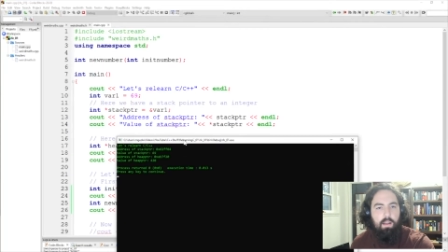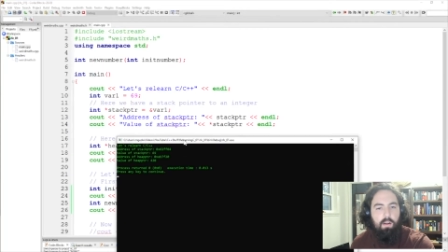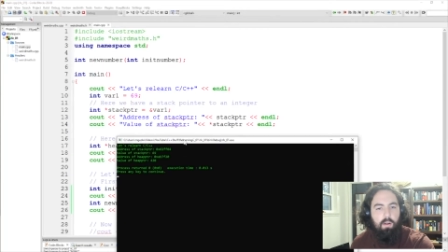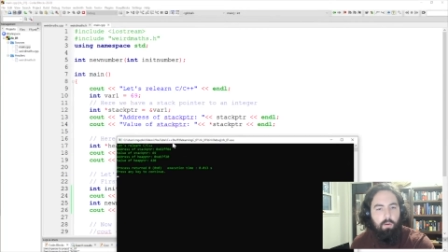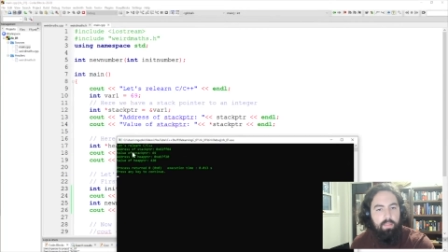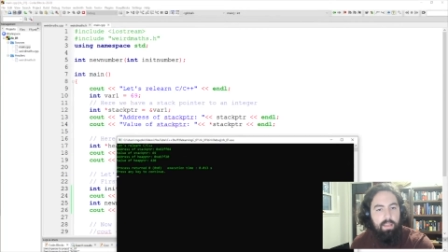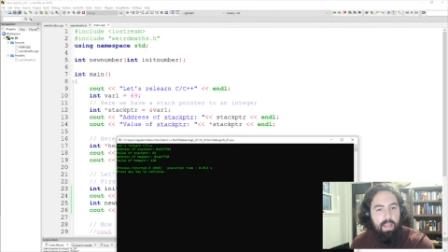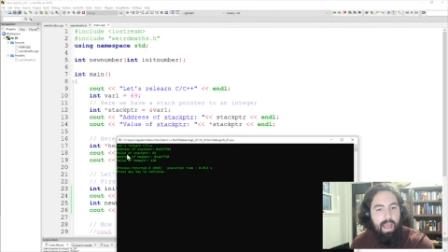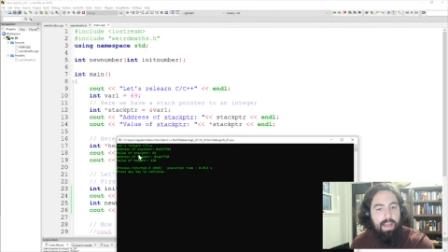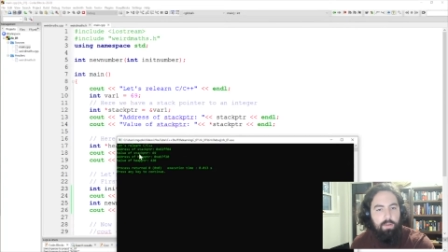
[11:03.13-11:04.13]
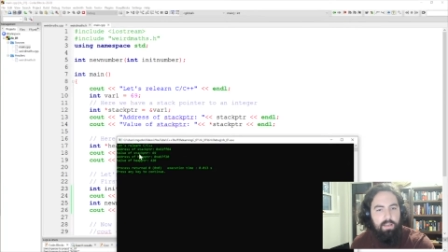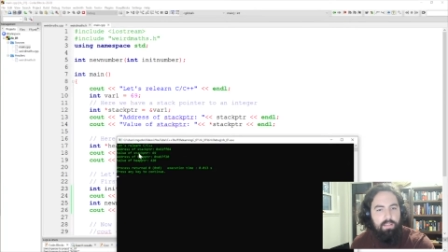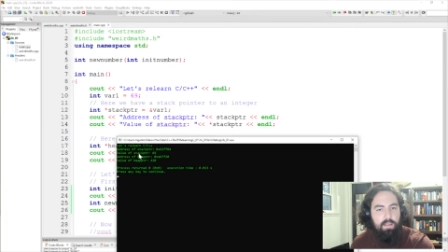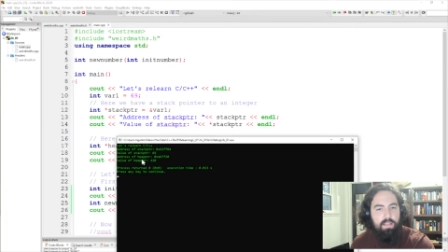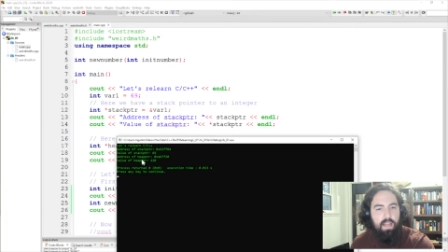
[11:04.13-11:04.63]
or the address
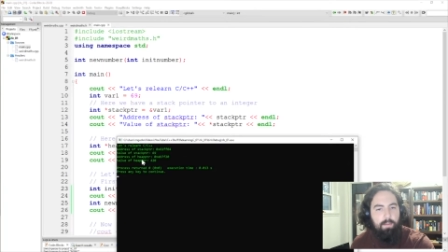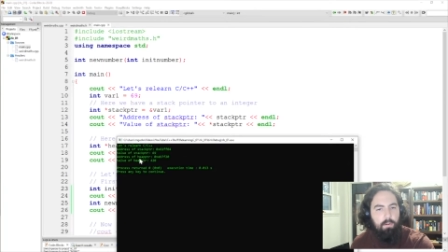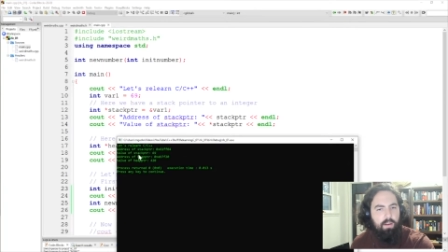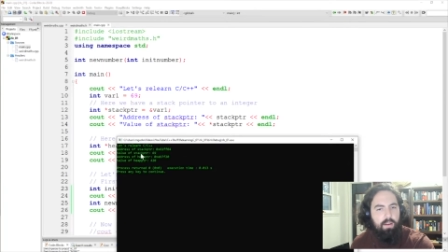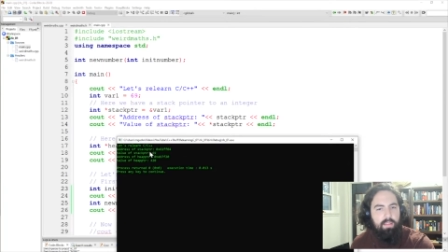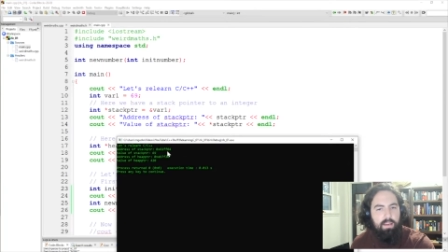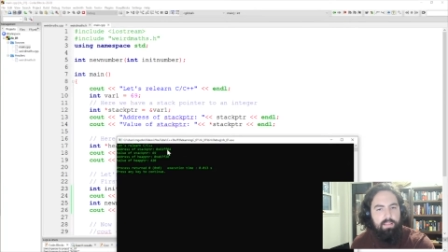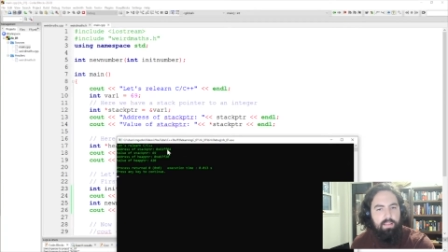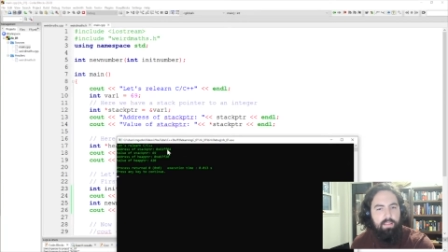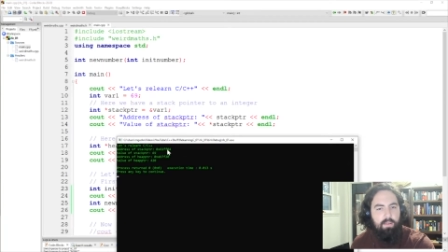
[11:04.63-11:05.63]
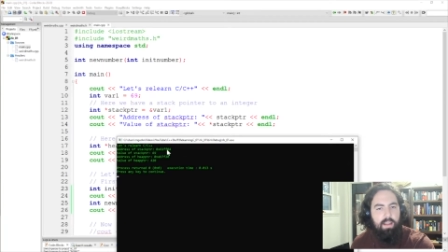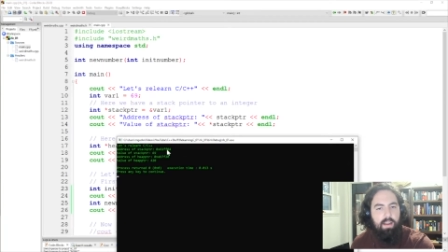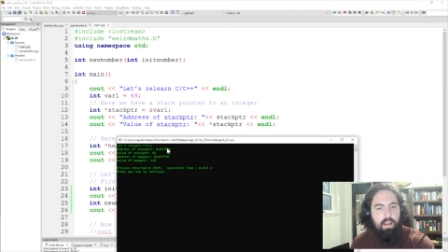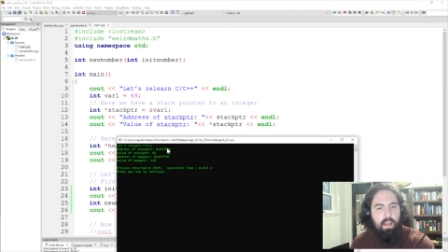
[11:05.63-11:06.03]
of stack pointer, I think I said that right,